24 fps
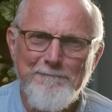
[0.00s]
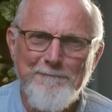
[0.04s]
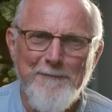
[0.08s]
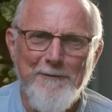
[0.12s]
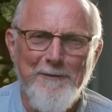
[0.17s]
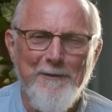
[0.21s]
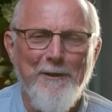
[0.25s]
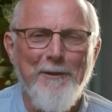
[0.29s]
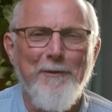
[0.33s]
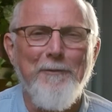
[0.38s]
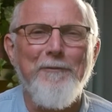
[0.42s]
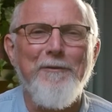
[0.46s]

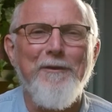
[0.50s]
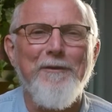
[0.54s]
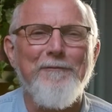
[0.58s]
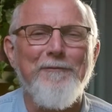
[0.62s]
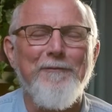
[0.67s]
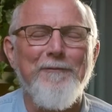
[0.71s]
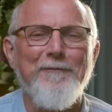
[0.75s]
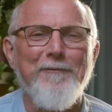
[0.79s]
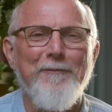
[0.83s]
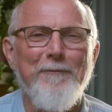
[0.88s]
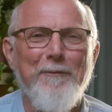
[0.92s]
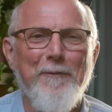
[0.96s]
little
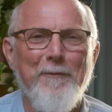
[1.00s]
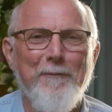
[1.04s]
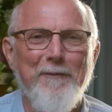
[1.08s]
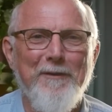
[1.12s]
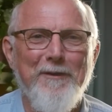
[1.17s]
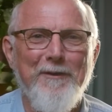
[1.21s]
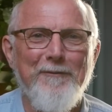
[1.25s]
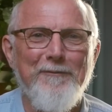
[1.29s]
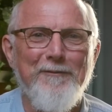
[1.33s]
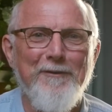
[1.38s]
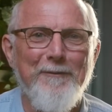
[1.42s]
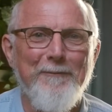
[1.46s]
different from what we
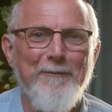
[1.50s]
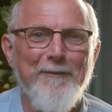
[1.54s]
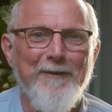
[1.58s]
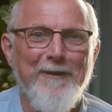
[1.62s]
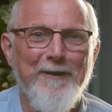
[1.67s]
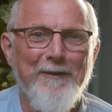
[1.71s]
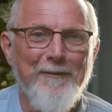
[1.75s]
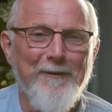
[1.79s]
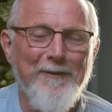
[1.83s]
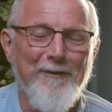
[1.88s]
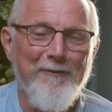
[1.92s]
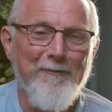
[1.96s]
usually do
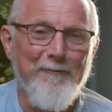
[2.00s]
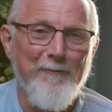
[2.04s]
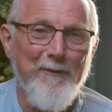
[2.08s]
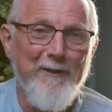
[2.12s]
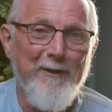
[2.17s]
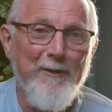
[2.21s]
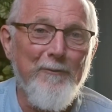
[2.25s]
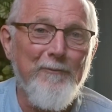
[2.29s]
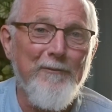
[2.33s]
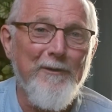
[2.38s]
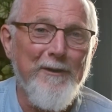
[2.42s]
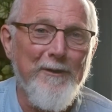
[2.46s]
here, because we
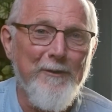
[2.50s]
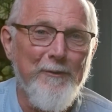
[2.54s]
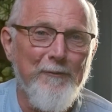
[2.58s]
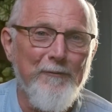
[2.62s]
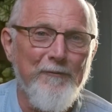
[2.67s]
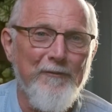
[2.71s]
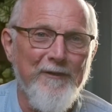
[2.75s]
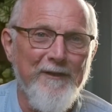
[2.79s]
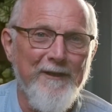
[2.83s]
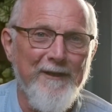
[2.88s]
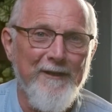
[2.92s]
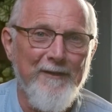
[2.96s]
usually use
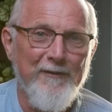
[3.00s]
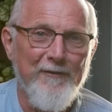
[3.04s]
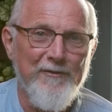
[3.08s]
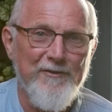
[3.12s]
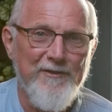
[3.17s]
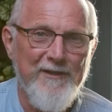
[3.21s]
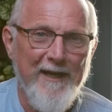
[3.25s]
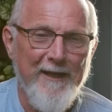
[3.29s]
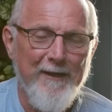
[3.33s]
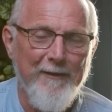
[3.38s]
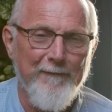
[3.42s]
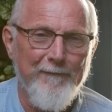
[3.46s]
the English
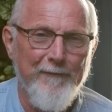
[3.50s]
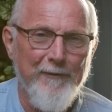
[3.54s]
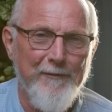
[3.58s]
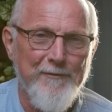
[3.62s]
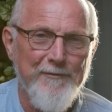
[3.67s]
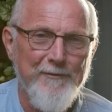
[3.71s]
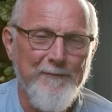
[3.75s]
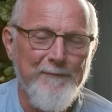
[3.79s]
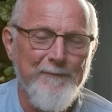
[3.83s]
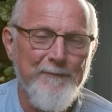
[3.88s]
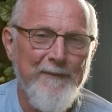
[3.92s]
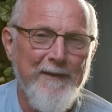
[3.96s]
Standard
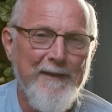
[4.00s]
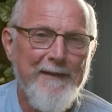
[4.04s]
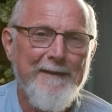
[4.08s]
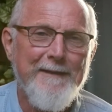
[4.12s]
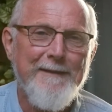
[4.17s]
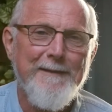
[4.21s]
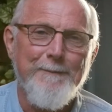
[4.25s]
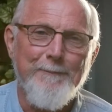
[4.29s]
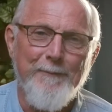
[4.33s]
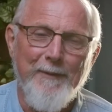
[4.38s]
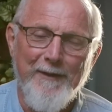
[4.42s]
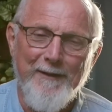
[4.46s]
Version.
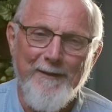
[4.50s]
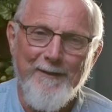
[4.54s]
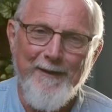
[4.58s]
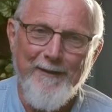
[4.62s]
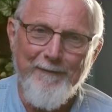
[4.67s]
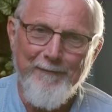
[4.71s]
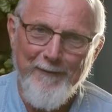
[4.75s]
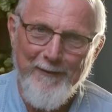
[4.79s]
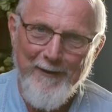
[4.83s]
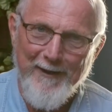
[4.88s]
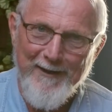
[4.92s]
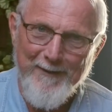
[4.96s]
But I
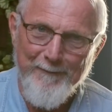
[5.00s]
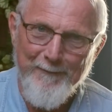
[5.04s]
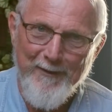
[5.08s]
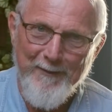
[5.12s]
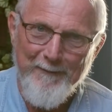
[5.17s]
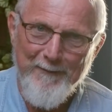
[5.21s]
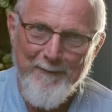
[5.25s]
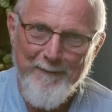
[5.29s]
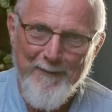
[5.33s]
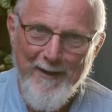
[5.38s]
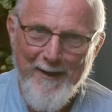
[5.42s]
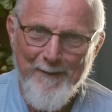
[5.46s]
forgot to bring
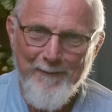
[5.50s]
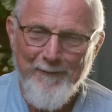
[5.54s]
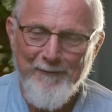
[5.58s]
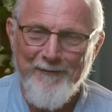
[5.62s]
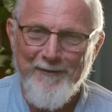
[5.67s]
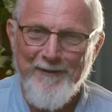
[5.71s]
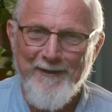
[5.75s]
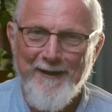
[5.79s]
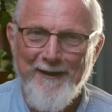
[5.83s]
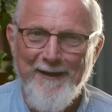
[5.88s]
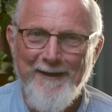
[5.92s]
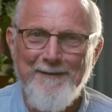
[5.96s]
my Bible
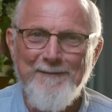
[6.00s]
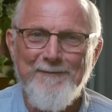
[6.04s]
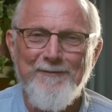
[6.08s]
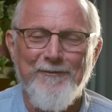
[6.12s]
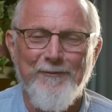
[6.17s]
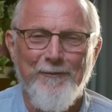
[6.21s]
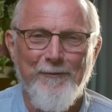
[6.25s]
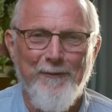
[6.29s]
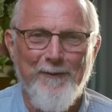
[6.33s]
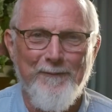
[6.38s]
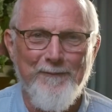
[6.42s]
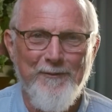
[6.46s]
today,
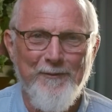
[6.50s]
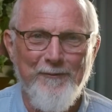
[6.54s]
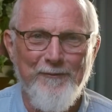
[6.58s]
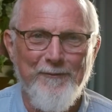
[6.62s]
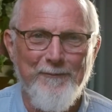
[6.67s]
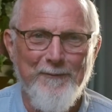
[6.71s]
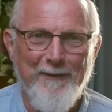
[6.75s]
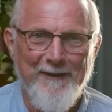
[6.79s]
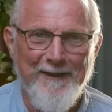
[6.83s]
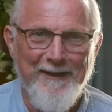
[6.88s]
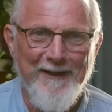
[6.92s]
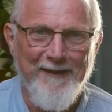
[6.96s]
so I'm using
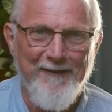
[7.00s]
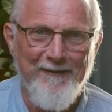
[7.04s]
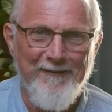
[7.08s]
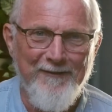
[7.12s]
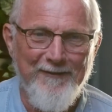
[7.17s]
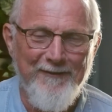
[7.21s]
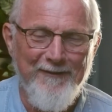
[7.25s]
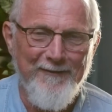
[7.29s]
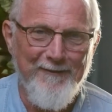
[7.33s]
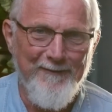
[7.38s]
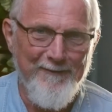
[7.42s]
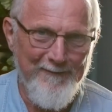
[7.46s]
my King
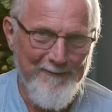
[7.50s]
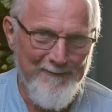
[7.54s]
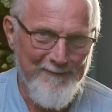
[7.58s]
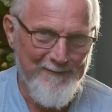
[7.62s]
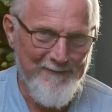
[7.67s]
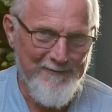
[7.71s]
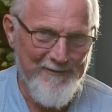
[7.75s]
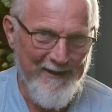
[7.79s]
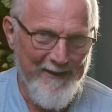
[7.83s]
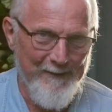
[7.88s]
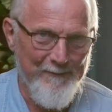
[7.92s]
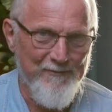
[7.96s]

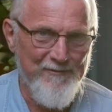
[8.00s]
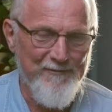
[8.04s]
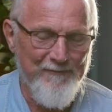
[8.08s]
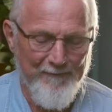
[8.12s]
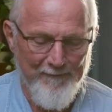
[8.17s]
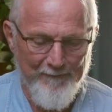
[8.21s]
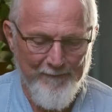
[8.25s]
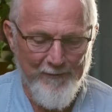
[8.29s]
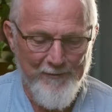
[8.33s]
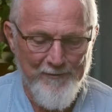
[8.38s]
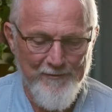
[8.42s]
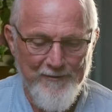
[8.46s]
James
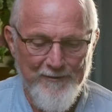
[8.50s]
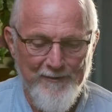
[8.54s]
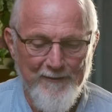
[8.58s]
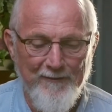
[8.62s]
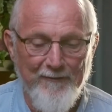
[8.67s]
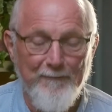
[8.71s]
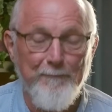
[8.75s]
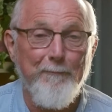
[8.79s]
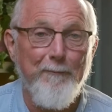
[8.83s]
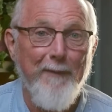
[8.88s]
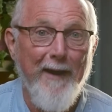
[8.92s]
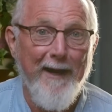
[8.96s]
Version as
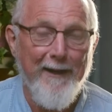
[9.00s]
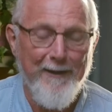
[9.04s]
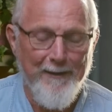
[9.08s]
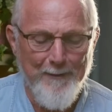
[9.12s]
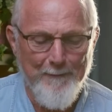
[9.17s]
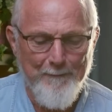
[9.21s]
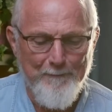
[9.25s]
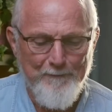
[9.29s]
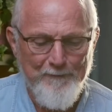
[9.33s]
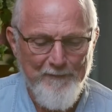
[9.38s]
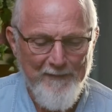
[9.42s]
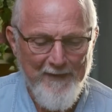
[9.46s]
backup.